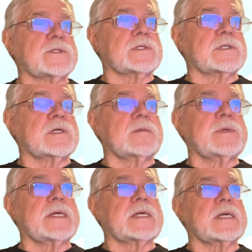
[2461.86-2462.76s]
that are going
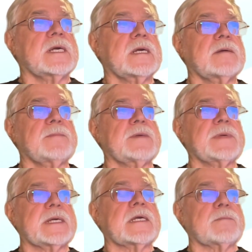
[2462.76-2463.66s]
to be
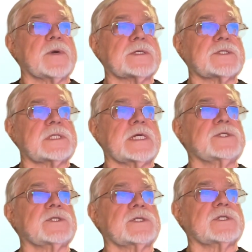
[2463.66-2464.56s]
making
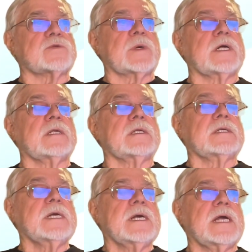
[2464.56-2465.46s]
presentations as well
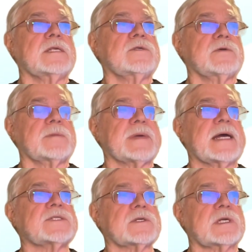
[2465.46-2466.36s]
and doing
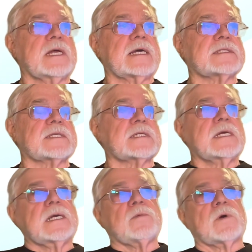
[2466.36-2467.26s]
master classes.
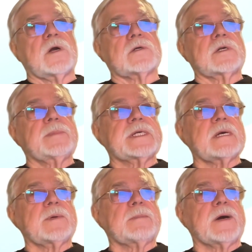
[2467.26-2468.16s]
We're all going to
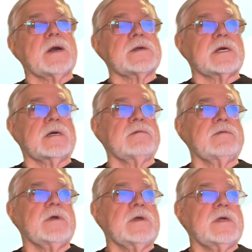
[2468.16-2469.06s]
become a part of
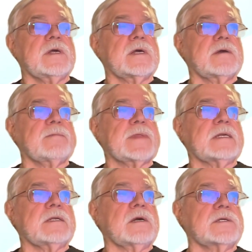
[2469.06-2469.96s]
that
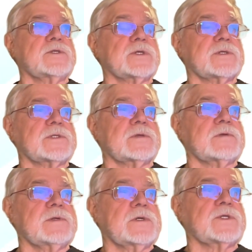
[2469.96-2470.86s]
larger sort of
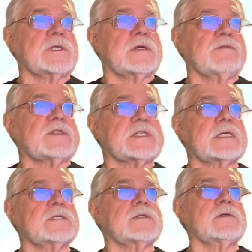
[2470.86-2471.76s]
notion of the
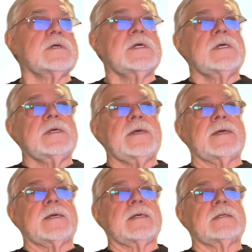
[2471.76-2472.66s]
center,
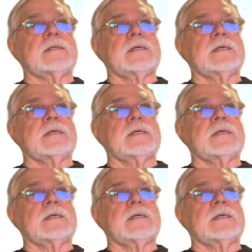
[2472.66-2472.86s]
and